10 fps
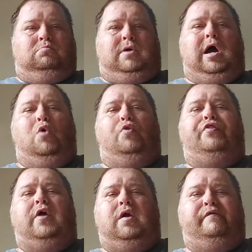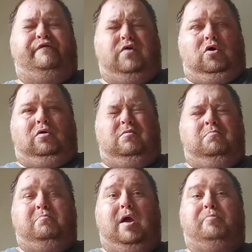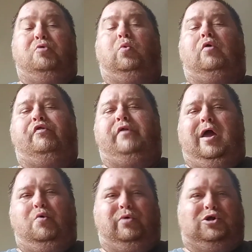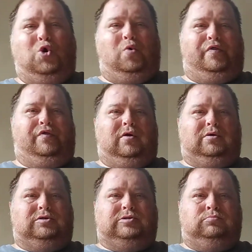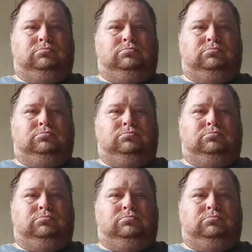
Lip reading: how they feel, maybe where they would go with things.